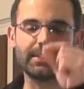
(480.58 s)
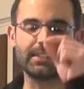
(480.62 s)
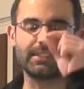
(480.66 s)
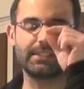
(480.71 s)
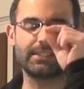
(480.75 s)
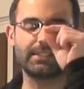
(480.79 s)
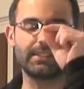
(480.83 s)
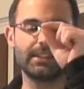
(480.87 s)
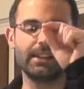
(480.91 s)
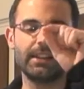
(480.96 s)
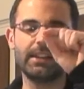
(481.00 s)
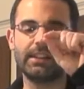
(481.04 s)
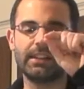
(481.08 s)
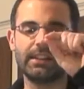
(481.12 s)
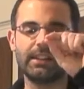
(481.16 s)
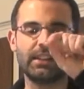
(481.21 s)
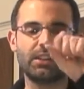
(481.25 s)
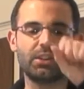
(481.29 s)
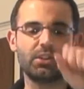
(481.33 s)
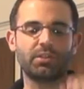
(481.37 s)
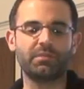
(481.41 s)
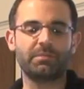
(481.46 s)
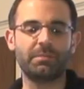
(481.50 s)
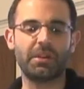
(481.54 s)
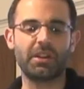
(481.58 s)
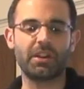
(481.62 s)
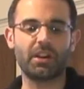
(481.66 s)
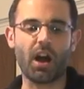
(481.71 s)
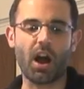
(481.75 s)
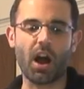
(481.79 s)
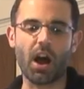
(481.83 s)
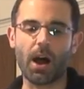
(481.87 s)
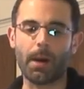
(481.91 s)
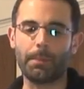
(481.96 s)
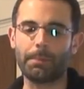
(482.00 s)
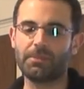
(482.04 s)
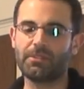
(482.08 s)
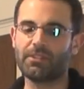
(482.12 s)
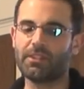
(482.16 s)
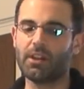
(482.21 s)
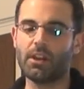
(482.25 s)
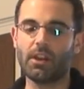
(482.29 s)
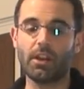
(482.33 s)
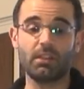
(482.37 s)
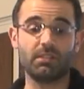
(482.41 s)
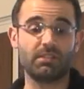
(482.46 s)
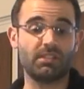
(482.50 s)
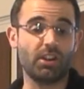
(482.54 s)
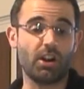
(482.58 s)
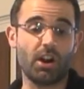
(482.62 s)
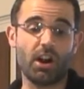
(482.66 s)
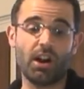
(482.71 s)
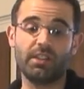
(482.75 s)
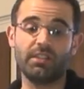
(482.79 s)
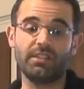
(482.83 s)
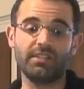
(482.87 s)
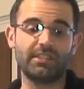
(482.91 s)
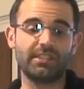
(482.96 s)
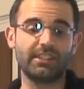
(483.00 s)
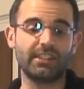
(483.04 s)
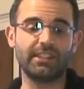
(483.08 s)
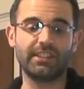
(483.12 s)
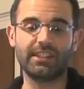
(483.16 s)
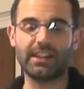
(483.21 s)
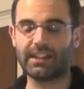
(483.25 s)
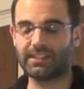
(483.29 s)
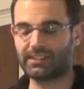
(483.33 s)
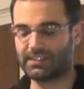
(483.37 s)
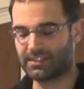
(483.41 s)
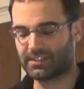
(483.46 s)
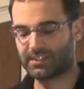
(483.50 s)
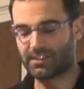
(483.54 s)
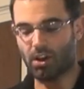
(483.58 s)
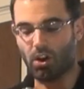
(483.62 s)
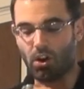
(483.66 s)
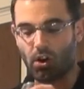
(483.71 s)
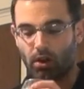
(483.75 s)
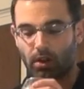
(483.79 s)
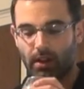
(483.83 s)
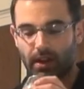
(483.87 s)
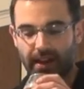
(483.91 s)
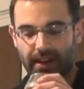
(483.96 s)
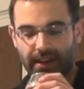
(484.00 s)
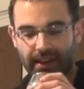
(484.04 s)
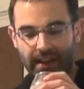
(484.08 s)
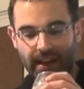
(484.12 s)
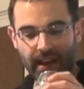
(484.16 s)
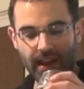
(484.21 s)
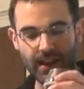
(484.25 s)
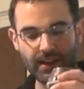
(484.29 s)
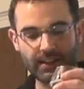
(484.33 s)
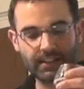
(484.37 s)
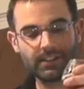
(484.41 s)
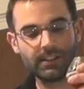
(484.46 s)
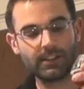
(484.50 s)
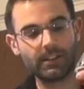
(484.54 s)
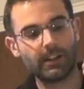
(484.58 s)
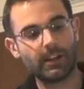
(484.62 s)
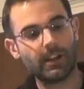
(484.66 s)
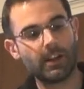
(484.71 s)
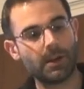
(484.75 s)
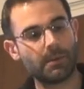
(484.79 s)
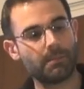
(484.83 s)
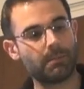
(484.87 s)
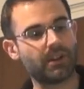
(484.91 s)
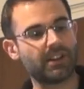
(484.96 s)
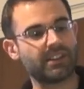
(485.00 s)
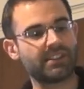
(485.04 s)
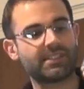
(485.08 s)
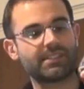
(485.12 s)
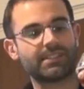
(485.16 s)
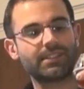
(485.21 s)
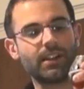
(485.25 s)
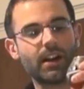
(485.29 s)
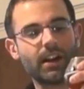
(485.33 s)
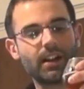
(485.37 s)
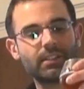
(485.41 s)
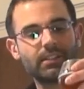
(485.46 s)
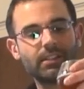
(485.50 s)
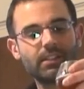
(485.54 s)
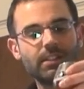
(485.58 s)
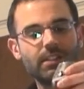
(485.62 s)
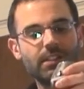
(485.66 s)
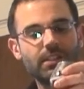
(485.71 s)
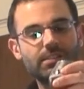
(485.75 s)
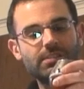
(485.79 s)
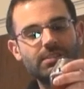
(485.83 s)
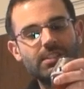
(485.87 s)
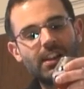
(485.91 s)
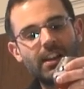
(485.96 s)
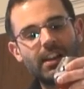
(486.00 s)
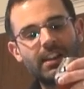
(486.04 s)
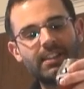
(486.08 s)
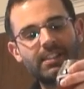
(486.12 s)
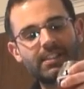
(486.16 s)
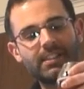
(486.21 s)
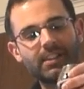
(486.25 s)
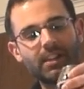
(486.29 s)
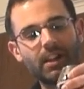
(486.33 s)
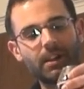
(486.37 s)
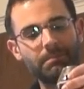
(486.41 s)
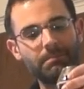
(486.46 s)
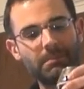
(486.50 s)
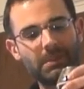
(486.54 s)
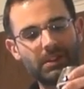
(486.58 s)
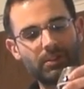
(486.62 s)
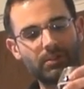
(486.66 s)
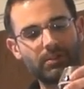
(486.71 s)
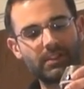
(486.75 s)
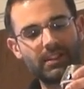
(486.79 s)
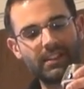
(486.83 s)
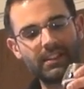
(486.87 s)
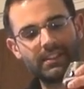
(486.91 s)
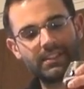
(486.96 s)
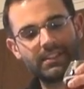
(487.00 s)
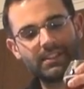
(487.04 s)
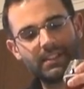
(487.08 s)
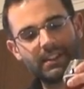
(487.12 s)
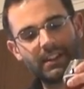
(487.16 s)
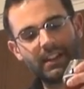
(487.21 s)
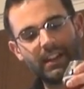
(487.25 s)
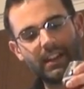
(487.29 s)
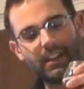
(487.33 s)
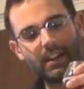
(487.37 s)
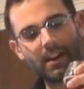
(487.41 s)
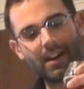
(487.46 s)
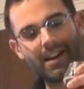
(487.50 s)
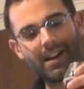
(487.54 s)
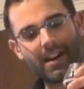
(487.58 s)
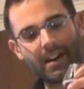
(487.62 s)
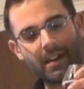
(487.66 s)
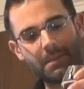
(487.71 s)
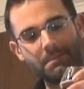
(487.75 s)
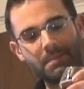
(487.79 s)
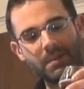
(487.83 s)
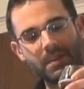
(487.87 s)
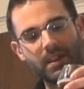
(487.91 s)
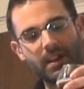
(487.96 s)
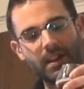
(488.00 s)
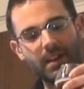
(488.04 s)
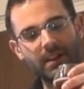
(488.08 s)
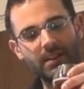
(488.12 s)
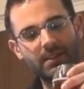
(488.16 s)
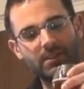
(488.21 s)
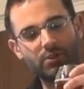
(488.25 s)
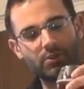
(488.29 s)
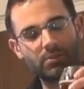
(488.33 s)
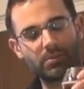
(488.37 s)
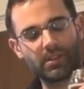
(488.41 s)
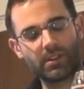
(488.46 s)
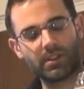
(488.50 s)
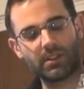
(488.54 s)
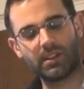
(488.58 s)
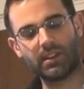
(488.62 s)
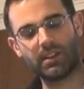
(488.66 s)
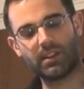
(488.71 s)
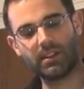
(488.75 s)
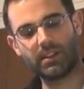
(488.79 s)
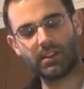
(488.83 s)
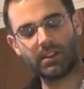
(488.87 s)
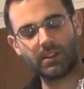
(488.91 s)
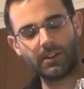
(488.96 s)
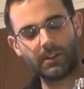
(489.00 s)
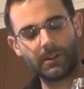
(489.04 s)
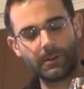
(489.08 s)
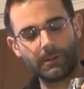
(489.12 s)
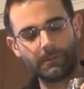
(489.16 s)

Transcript: a little bit of hops. Honestly, that's all I get. But it's not bitterness like a IPA, it's really